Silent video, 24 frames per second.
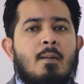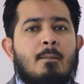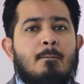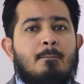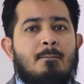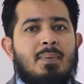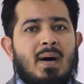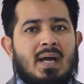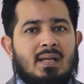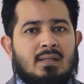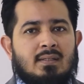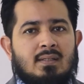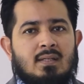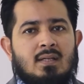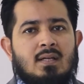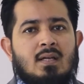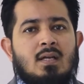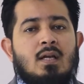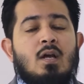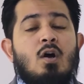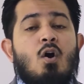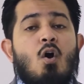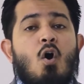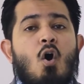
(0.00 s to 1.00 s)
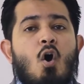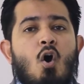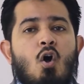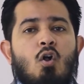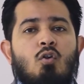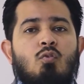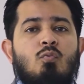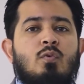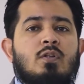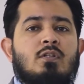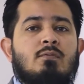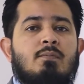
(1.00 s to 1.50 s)
But
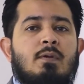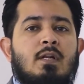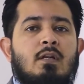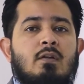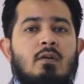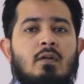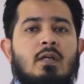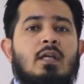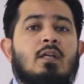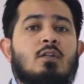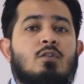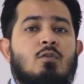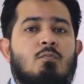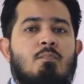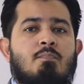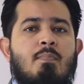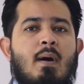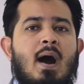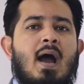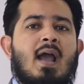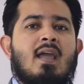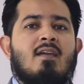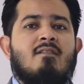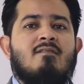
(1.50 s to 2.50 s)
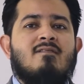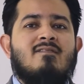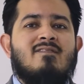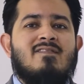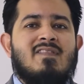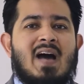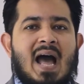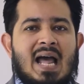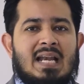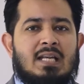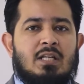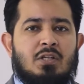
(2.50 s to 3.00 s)
always be looking to buy
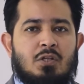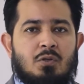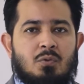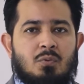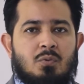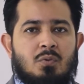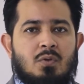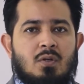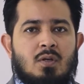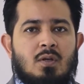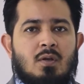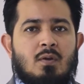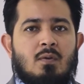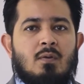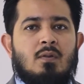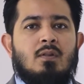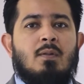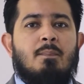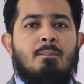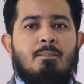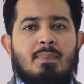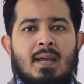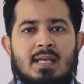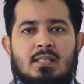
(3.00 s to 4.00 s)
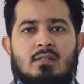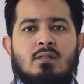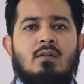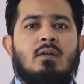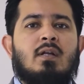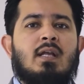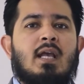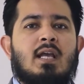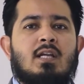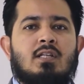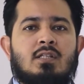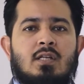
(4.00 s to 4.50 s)
value. The best
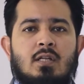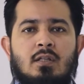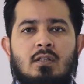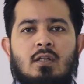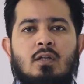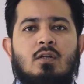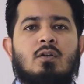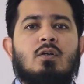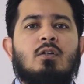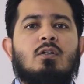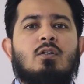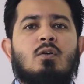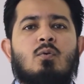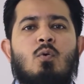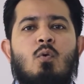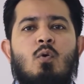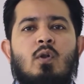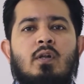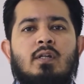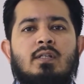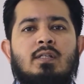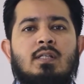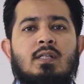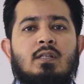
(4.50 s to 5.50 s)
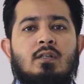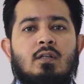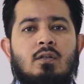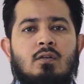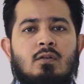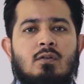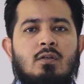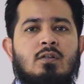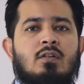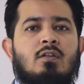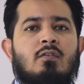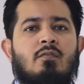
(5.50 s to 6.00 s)
location, the good quality, the
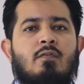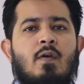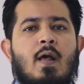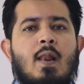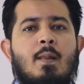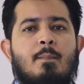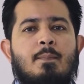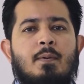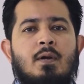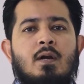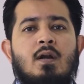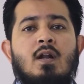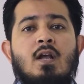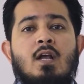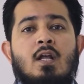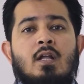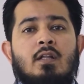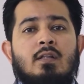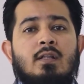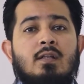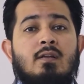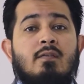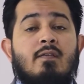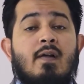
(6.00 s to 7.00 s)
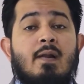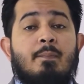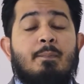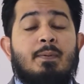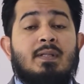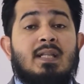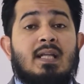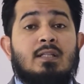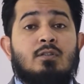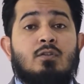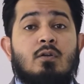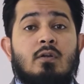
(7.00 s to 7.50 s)
good developer, the developer
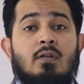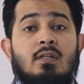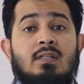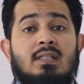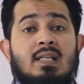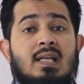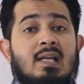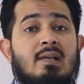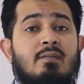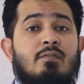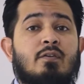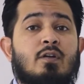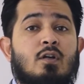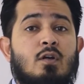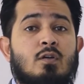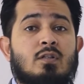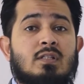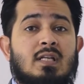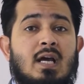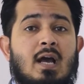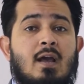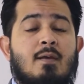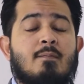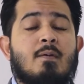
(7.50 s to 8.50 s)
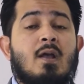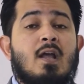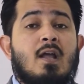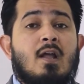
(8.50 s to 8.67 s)
that's going to deliver on time.